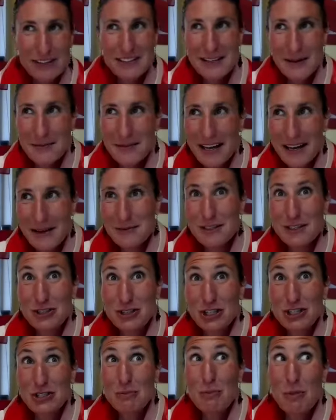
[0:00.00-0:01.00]
And sometimes it's
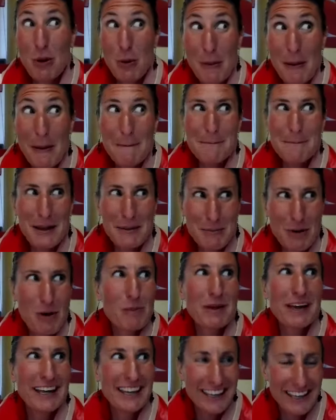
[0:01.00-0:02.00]
just moment by
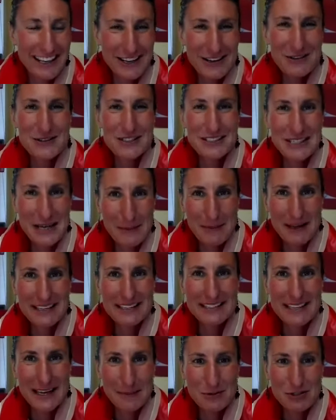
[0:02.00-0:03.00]
moment, you know, step by
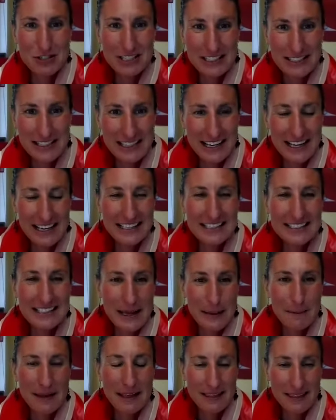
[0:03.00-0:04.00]
step, just the next
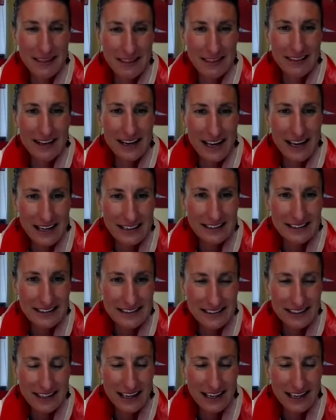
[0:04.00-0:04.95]
step and then the next.